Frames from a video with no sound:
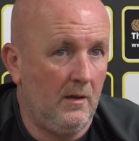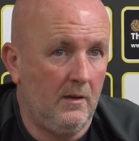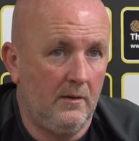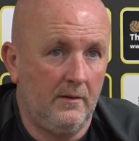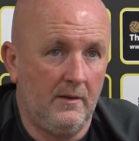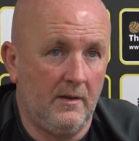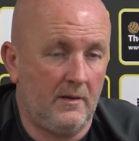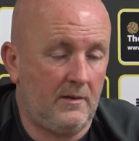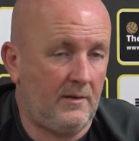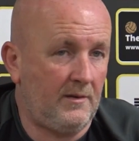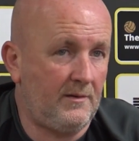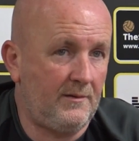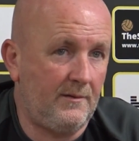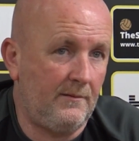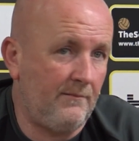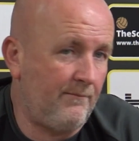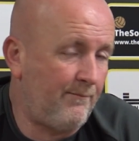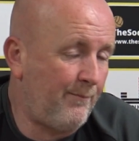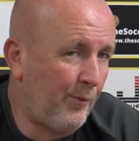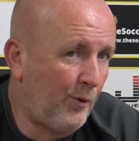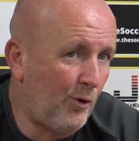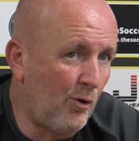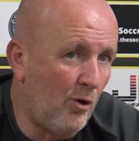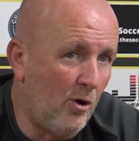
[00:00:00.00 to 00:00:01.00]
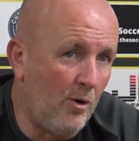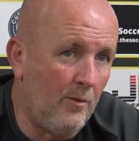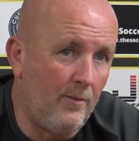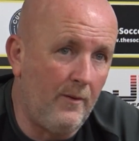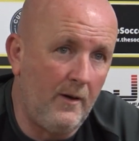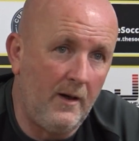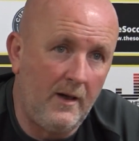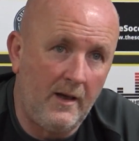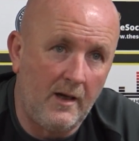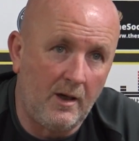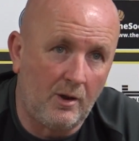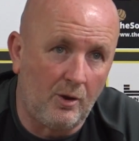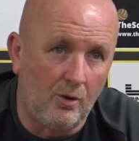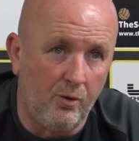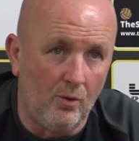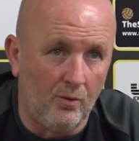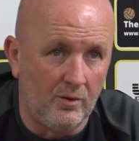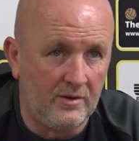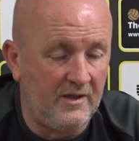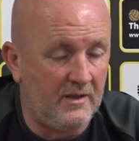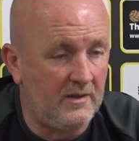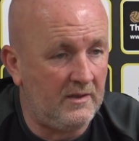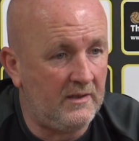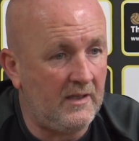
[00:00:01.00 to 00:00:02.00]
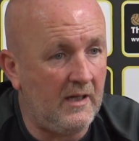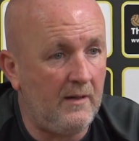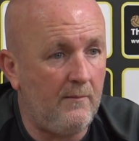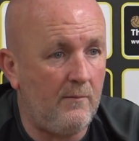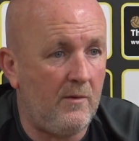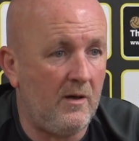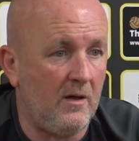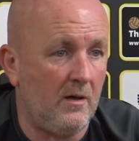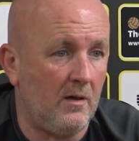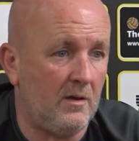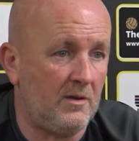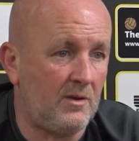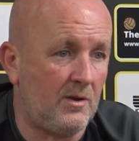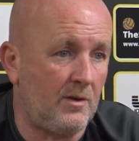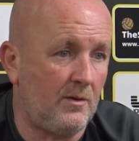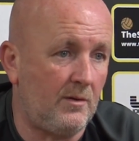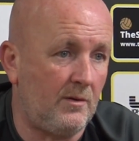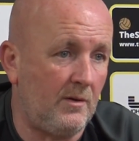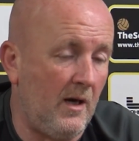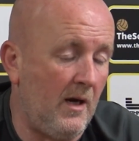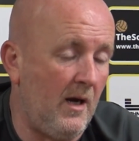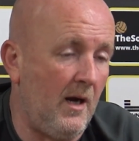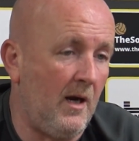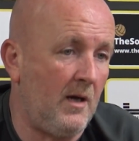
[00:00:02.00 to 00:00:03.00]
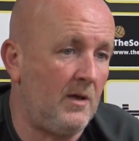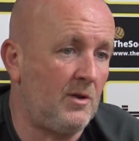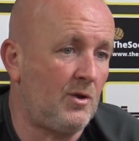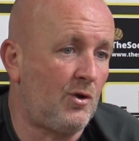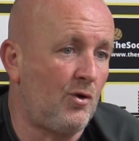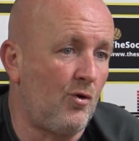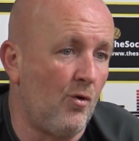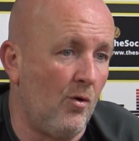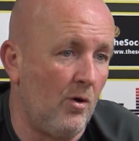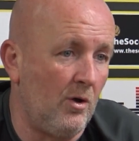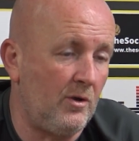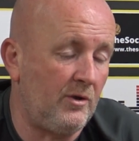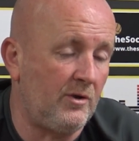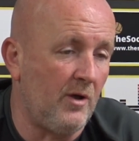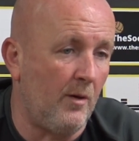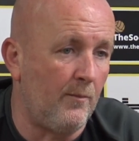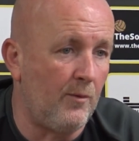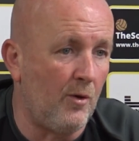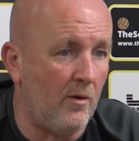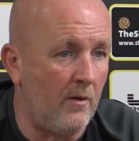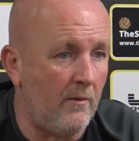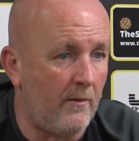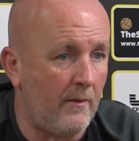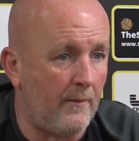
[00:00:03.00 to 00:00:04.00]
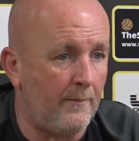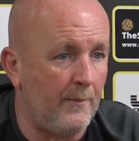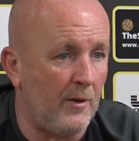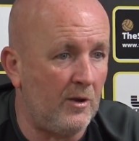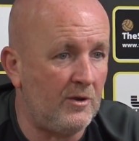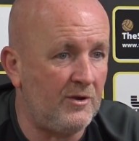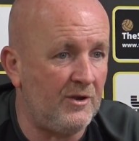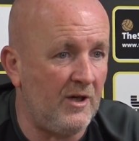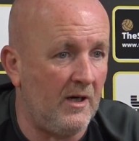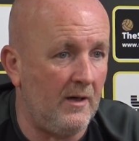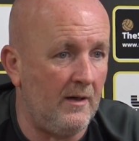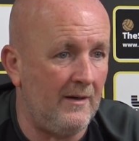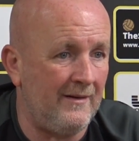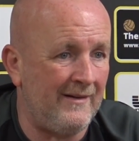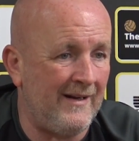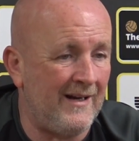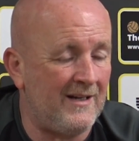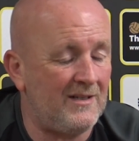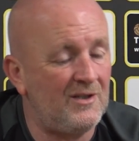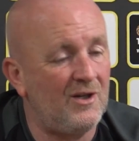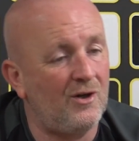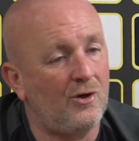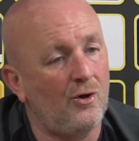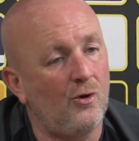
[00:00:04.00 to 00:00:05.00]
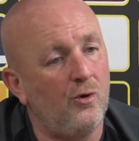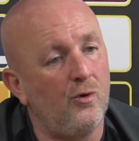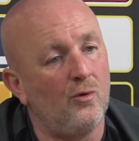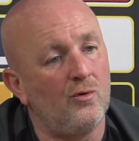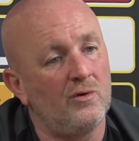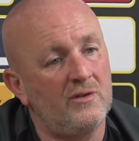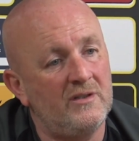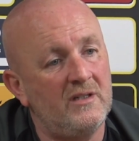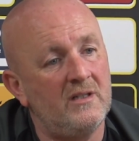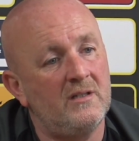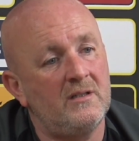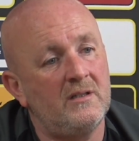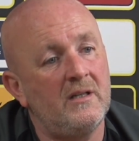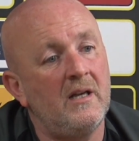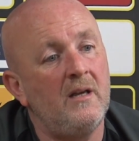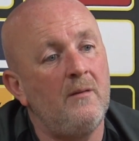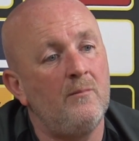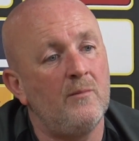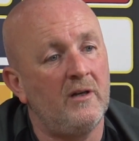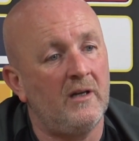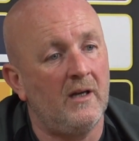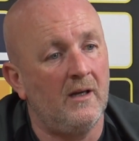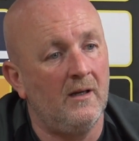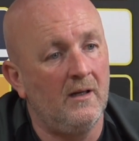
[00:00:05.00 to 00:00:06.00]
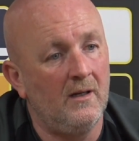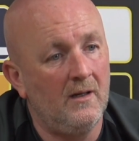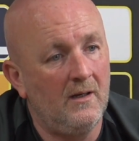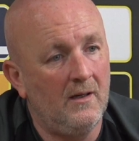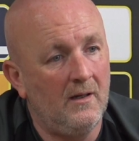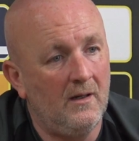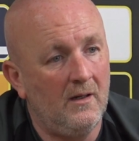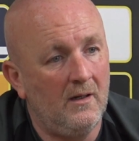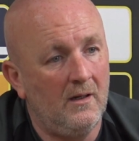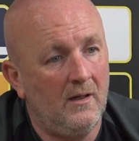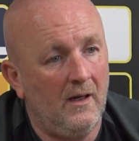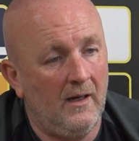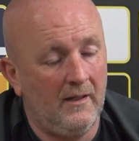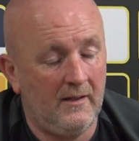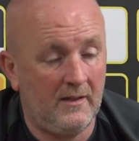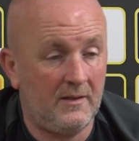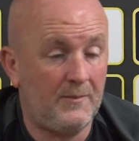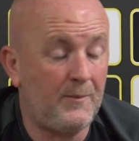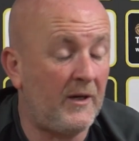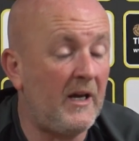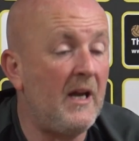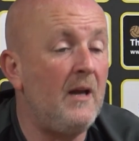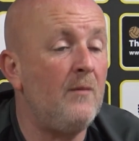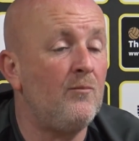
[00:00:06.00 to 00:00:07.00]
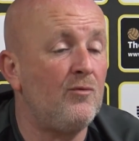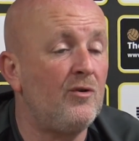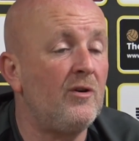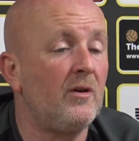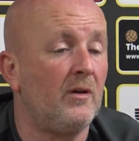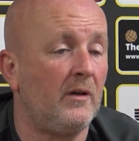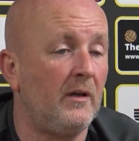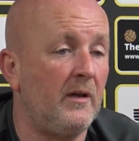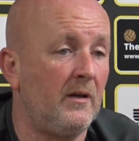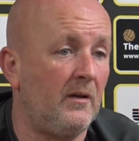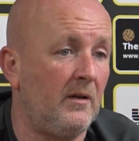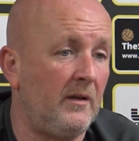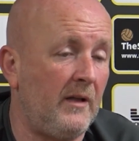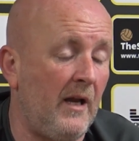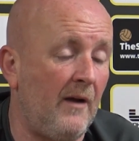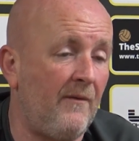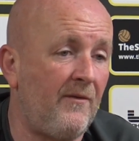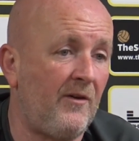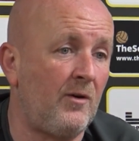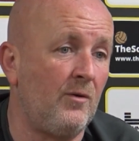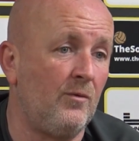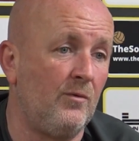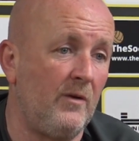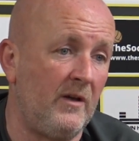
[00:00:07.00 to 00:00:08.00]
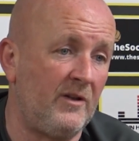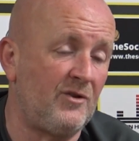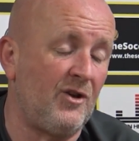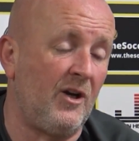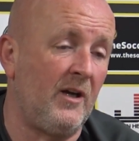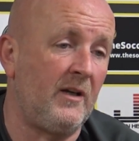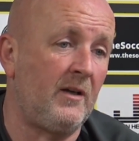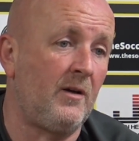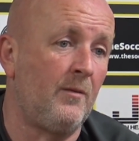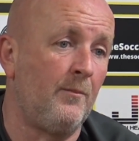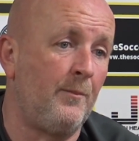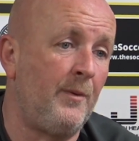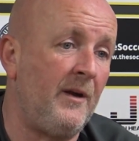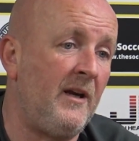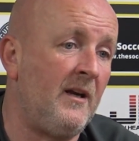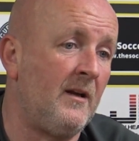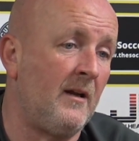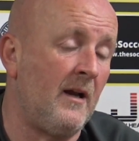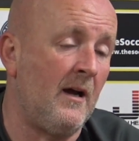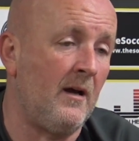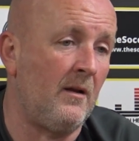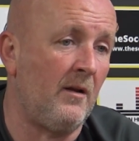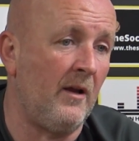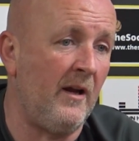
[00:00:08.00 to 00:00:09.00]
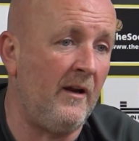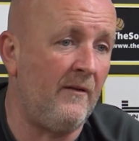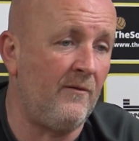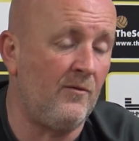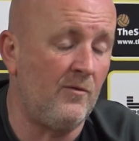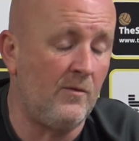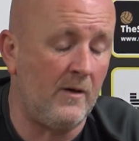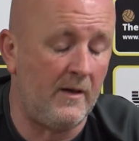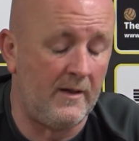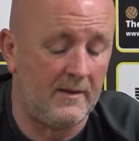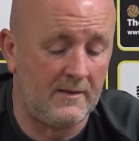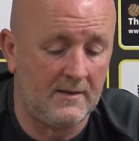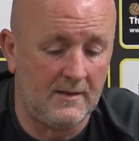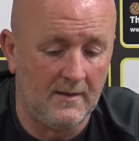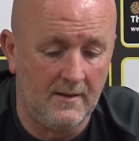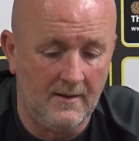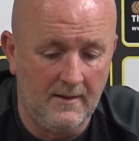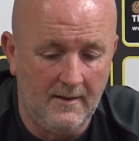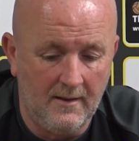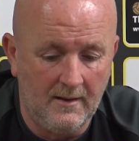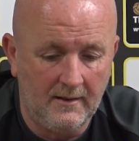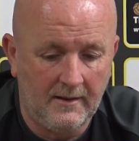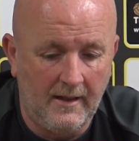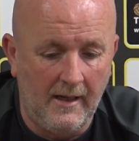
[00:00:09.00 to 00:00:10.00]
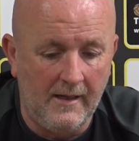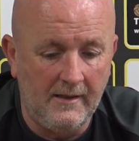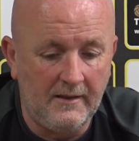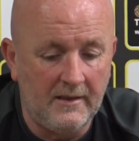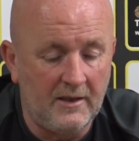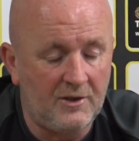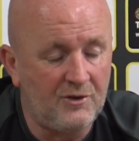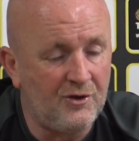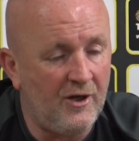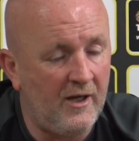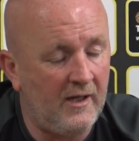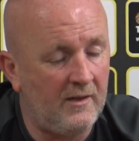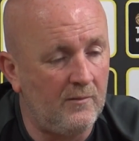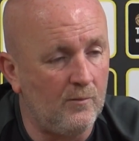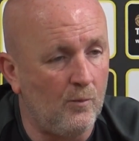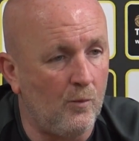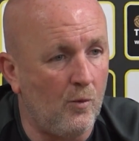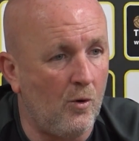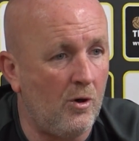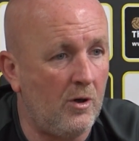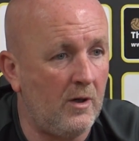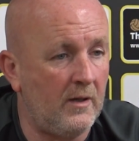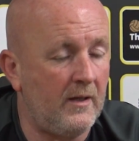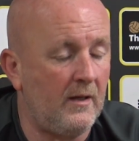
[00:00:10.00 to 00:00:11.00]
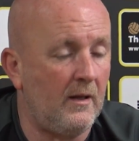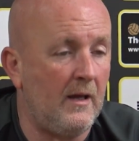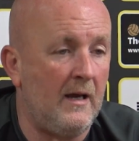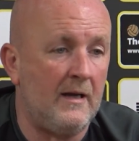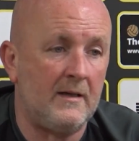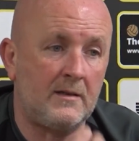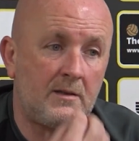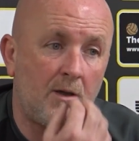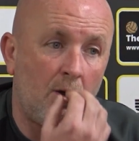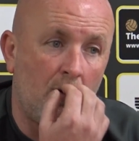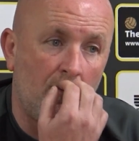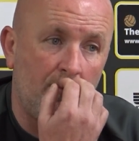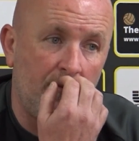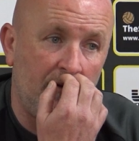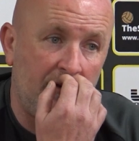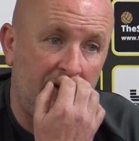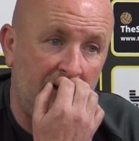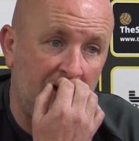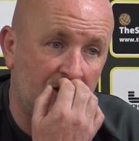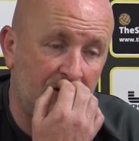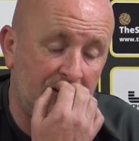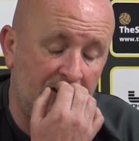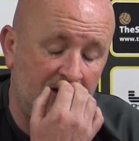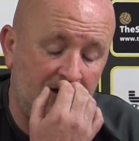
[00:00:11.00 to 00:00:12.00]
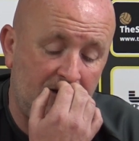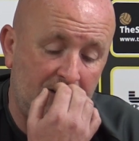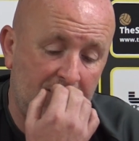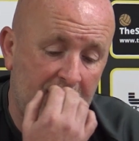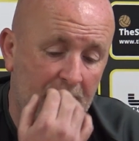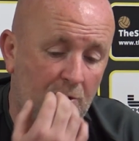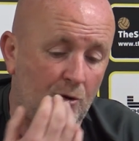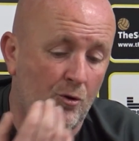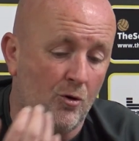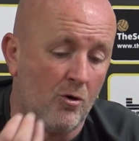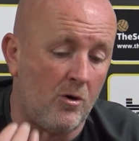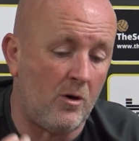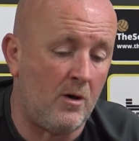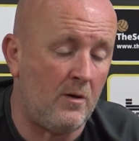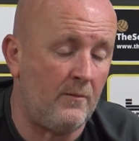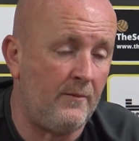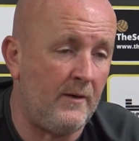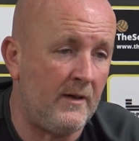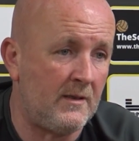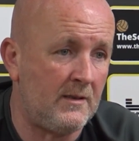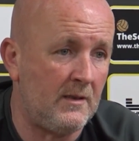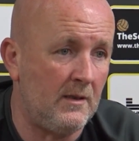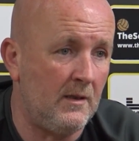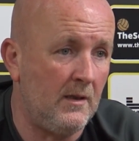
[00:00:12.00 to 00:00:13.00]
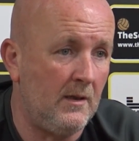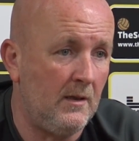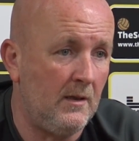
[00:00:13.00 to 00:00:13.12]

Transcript: there's probably the closest team to us has got double our budget, and that's the closest team to you, and it's become really, really difficult to try and compete at that level. It's kind of treading water the last couple of years, and it's caught up with us